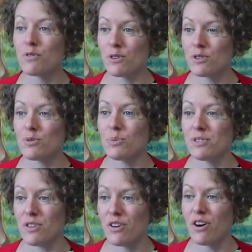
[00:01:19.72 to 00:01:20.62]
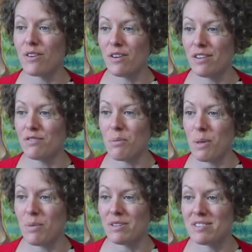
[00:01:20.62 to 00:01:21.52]
first was the car ride from
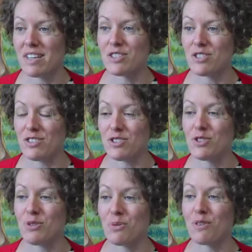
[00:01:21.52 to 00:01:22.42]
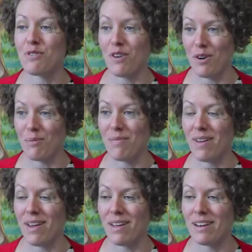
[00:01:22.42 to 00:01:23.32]
the bus station to the farm
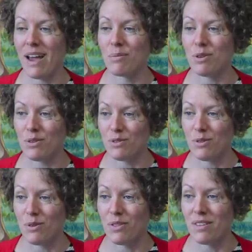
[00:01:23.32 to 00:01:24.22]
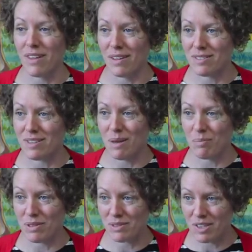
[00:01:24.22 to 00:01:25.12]
and how beautiful the
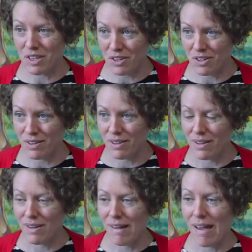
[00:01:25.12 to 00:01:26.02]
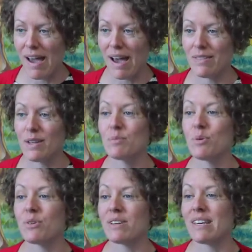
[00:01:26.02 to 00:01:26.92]
landscape is here. And then
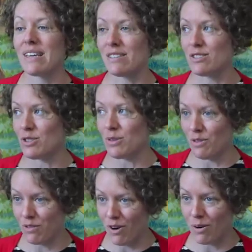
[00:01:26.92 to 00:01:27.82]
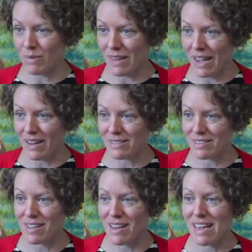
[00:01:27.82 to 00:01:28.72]
pulling into the
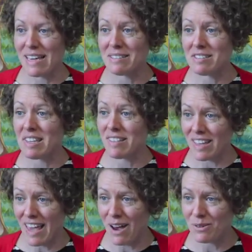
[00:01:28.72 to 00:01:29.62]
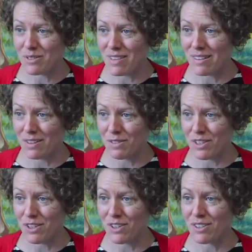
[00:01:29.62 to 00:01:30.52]
farmland and seeing the cows that live
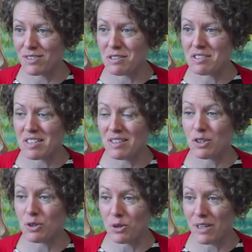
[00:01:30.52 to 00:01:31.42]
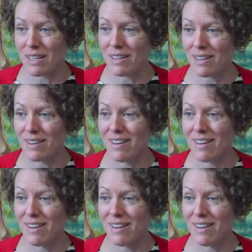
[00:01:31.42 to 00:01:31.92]
here, seeing the creek,